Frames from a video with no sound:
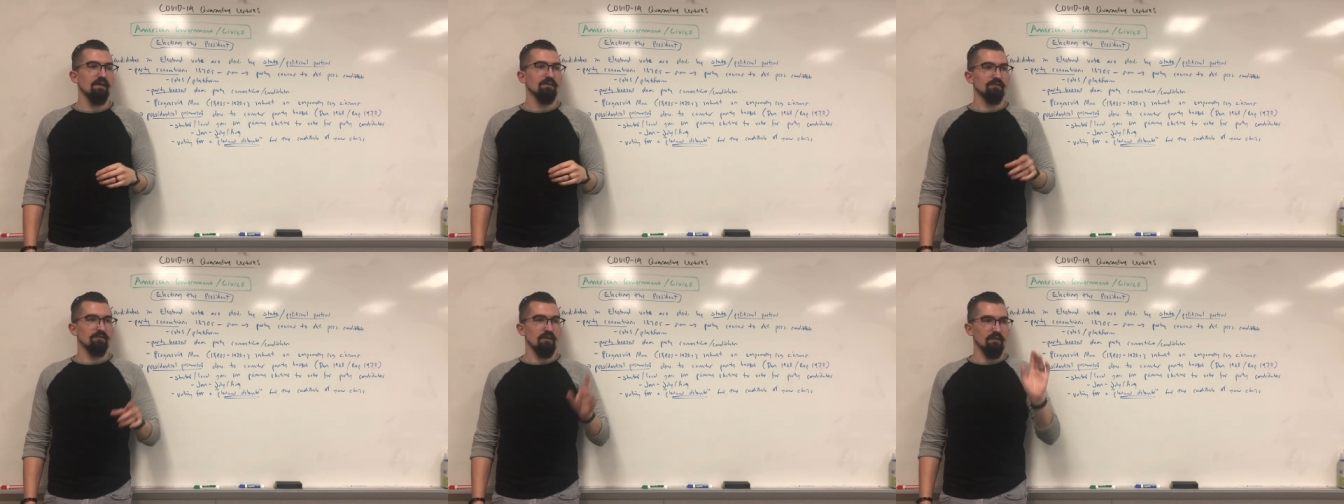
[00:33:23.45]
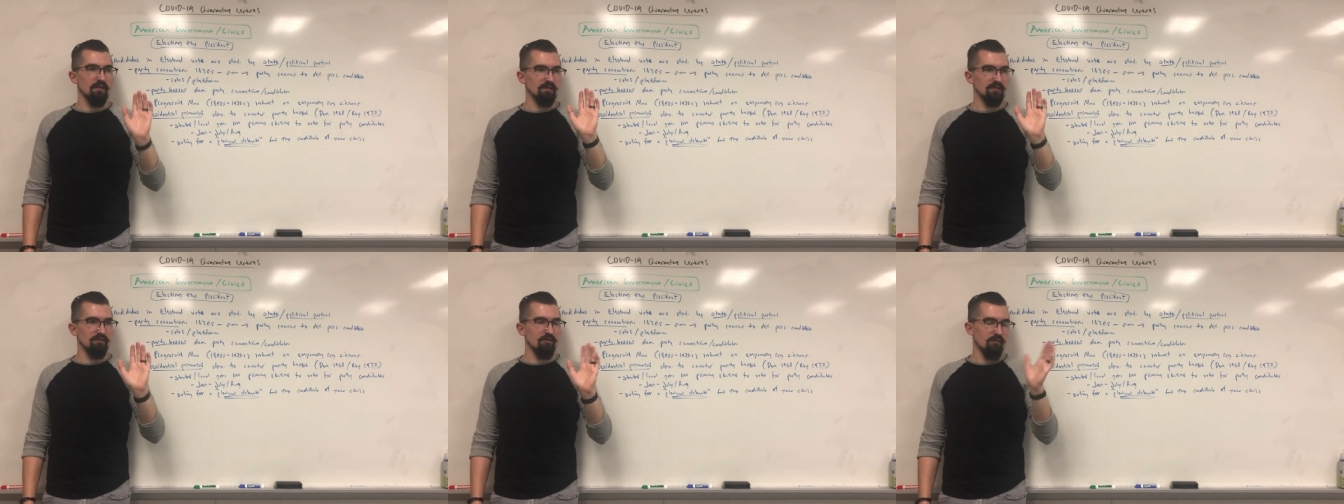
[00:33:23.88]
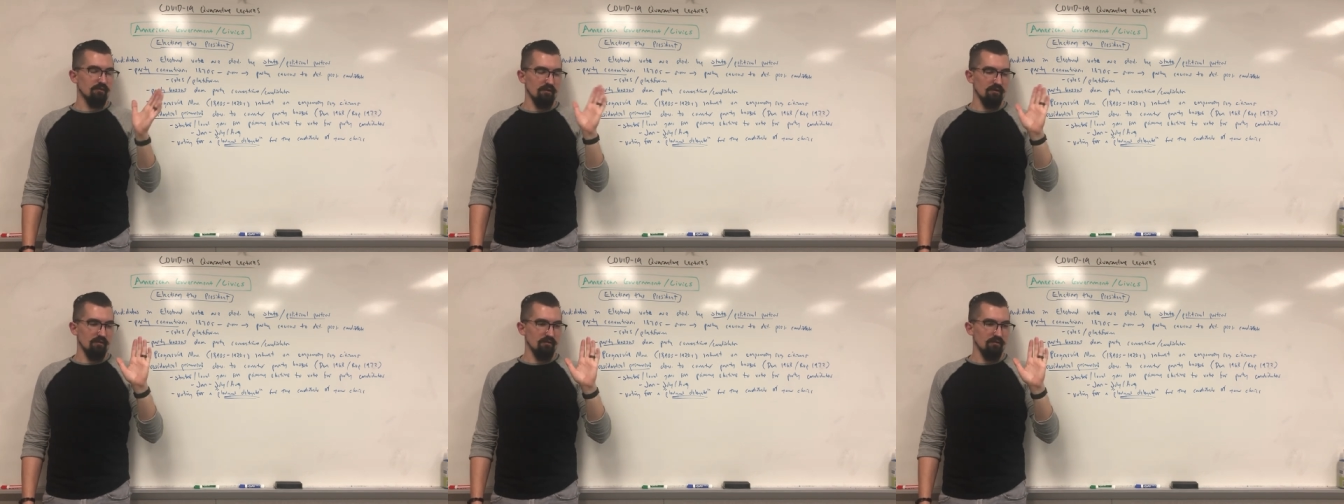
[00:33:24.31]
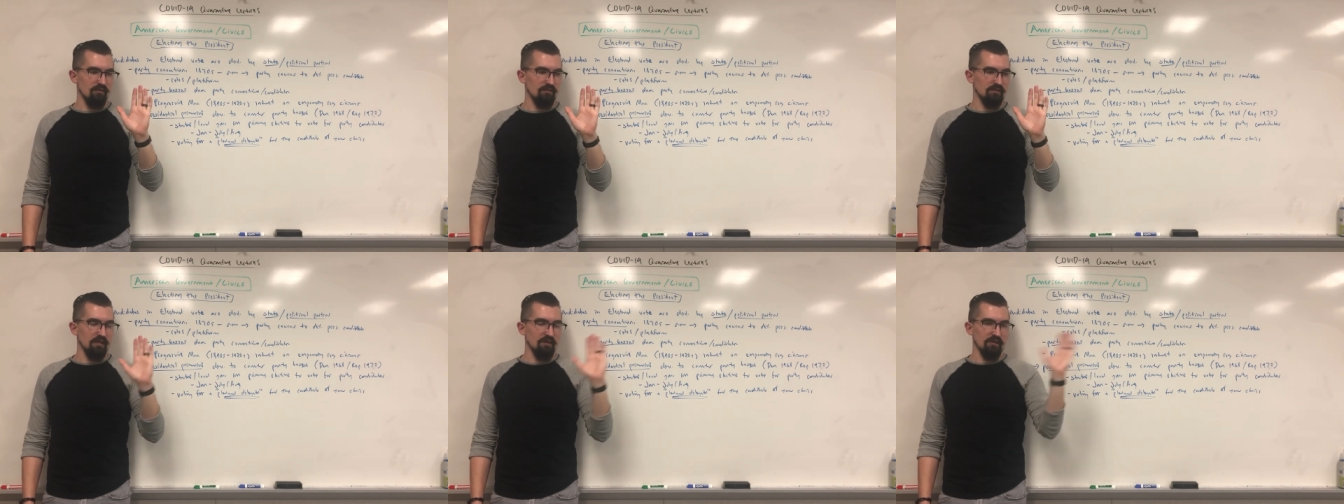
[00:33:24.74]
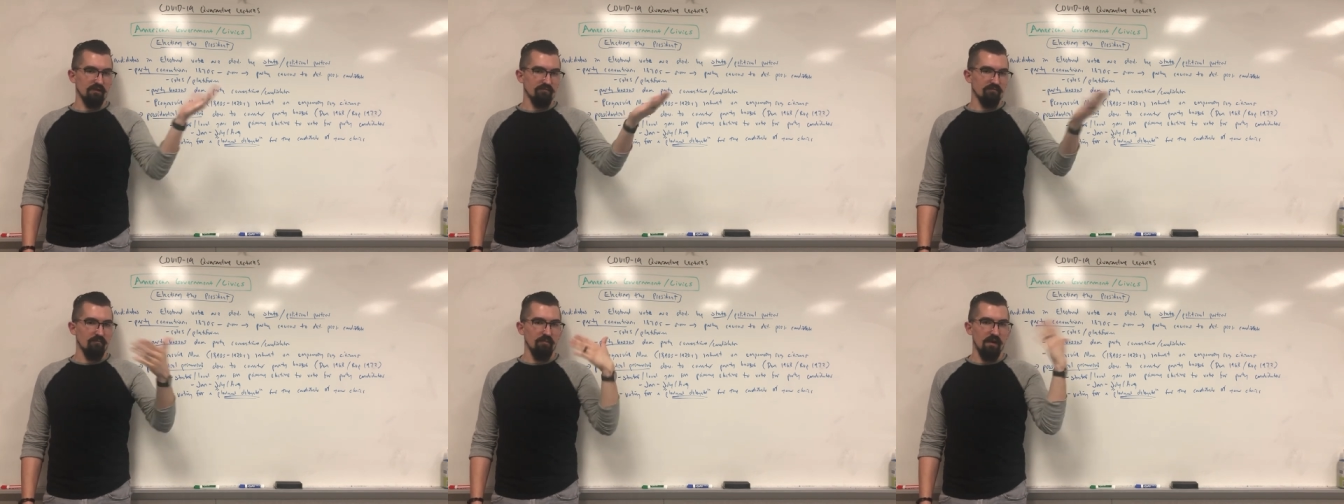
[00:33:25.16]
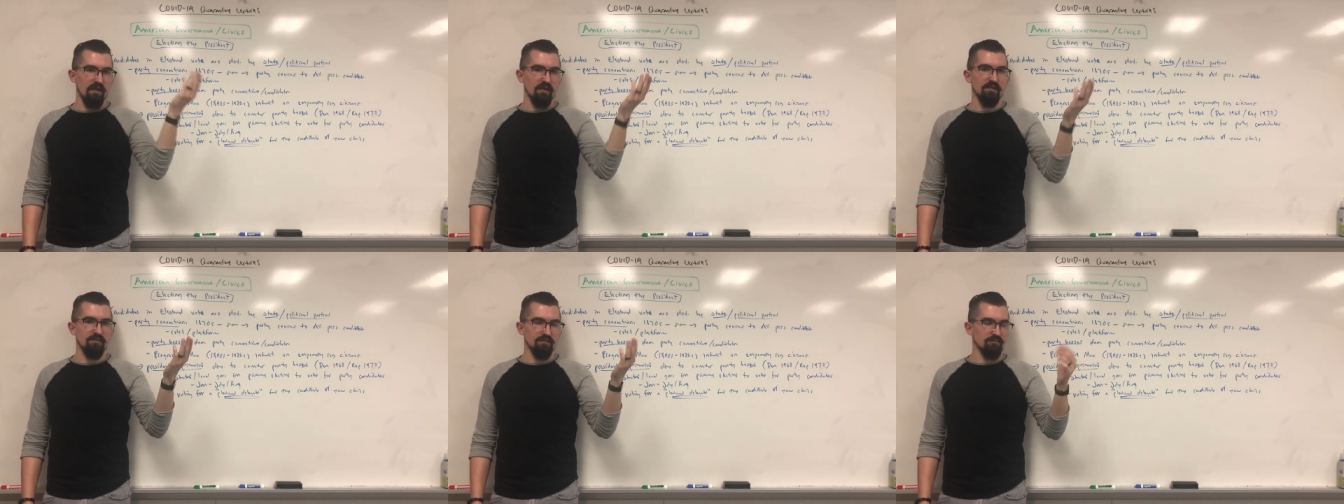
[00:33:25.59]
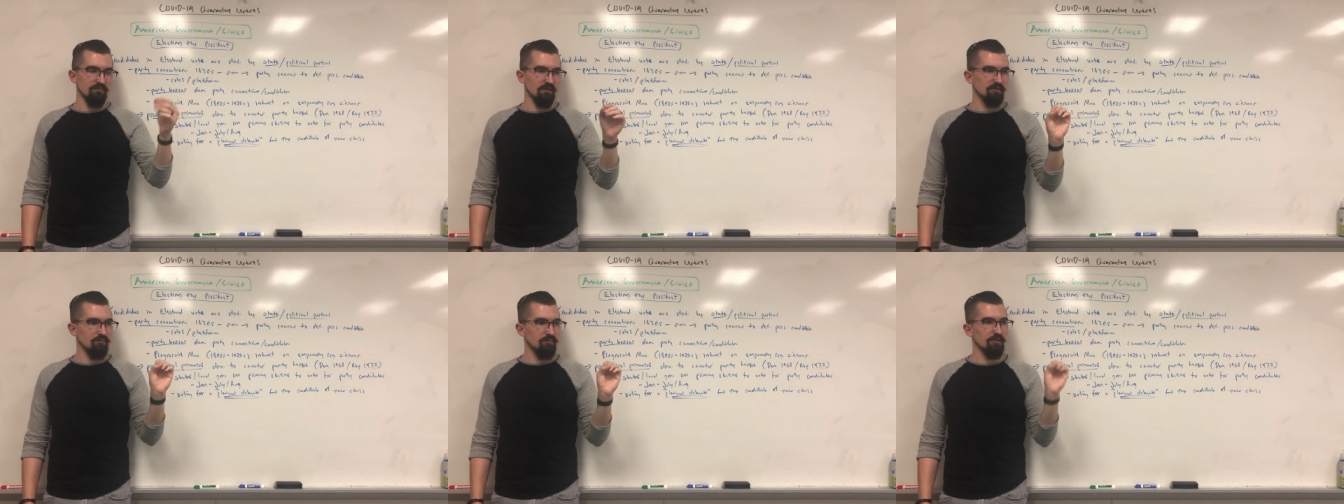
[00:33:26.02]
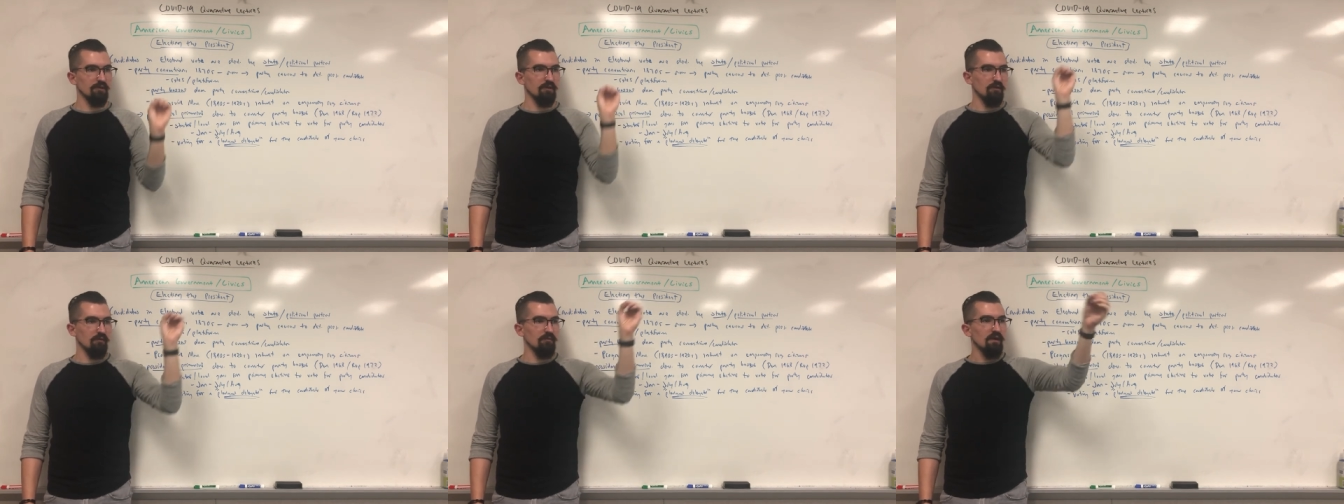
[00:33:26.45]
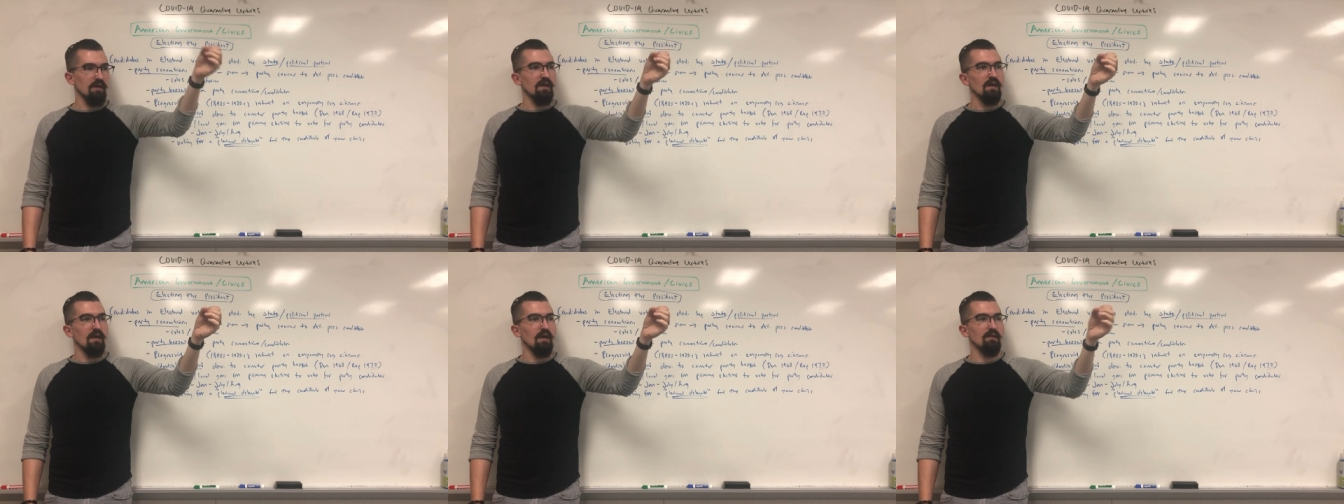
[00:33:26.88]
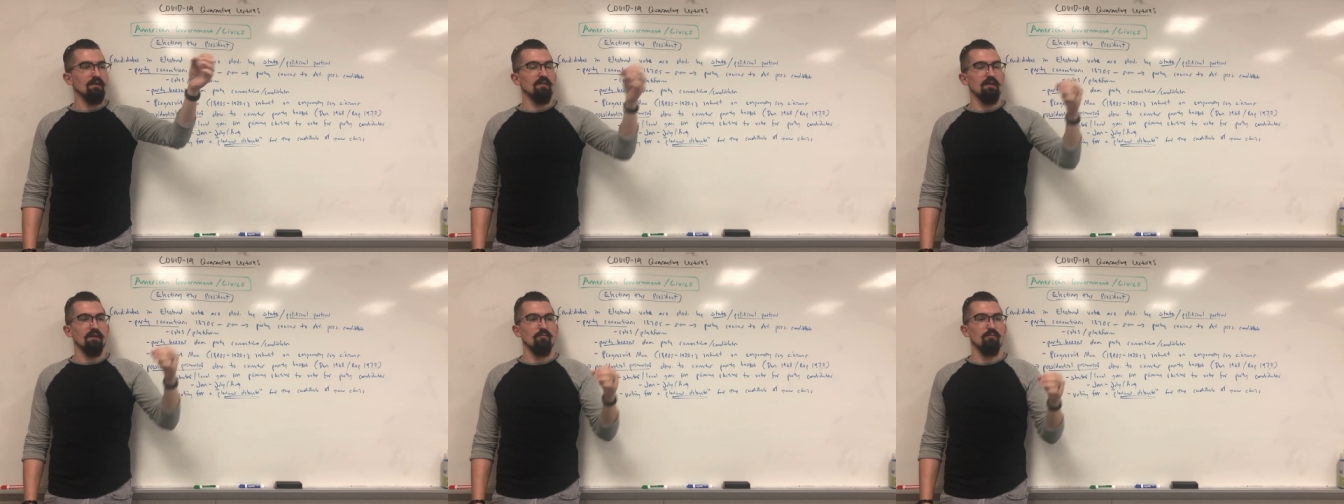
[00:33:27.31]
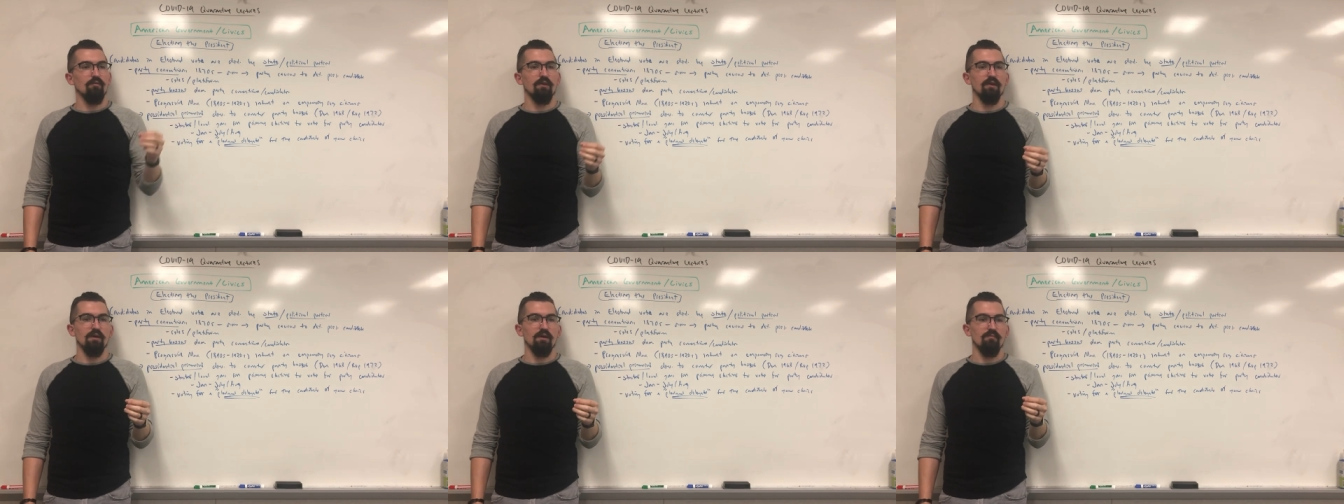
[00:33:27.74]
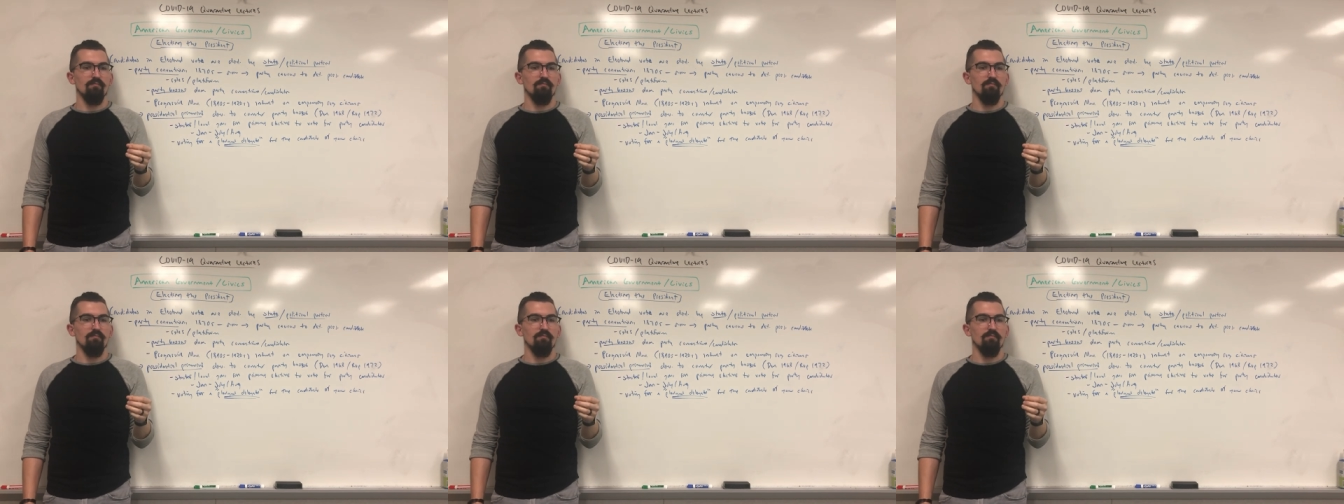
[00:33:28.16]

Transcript: So the elector or the delegate from my district would go, and they would